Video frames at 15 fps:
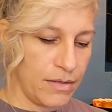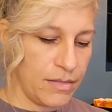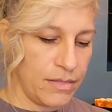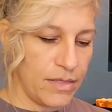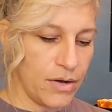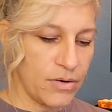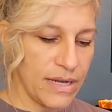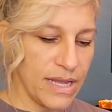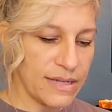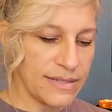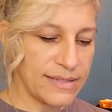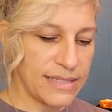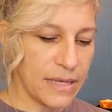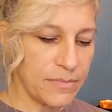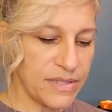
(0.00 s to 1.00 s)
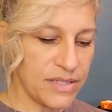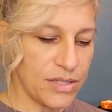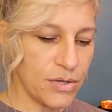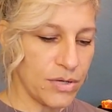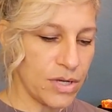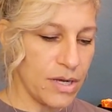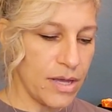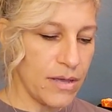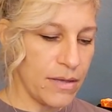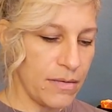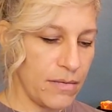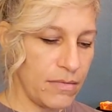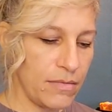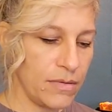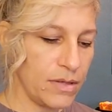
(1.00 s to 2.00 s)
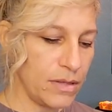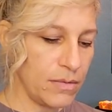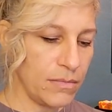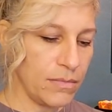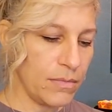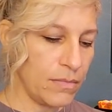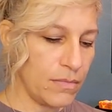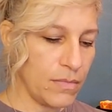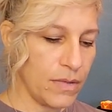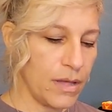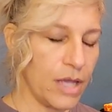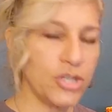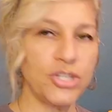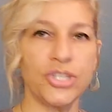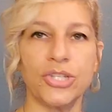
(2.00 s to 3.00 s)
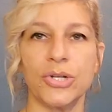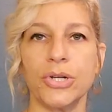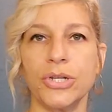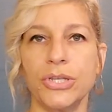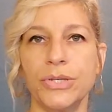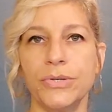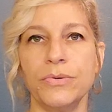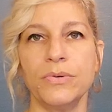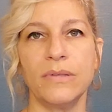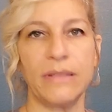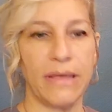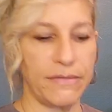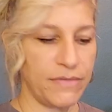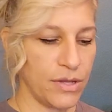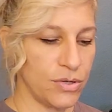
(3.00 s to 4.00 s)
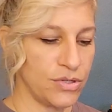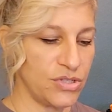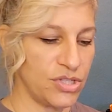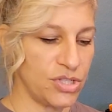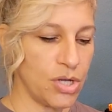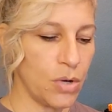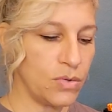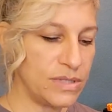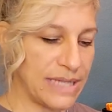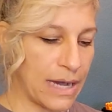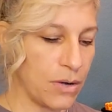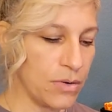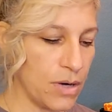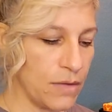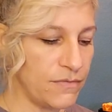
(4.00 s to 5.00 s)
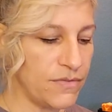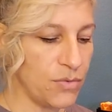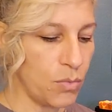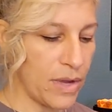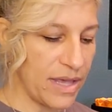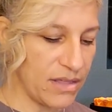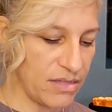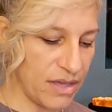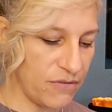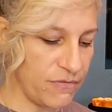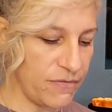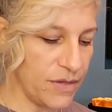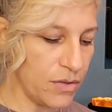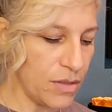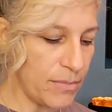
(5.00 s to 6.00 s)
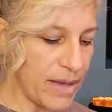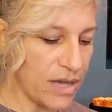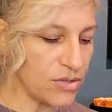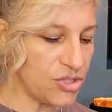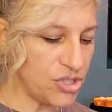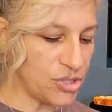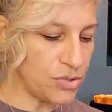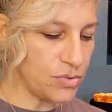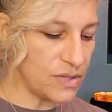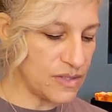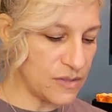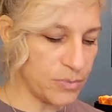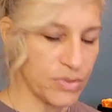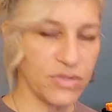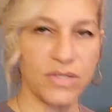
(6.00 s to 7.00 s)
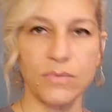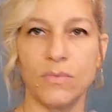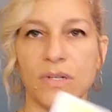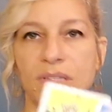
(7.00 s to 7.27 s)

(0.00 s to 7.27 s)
Their next steps, they're going to assure you that there's no doubt of the way they feel about you. This person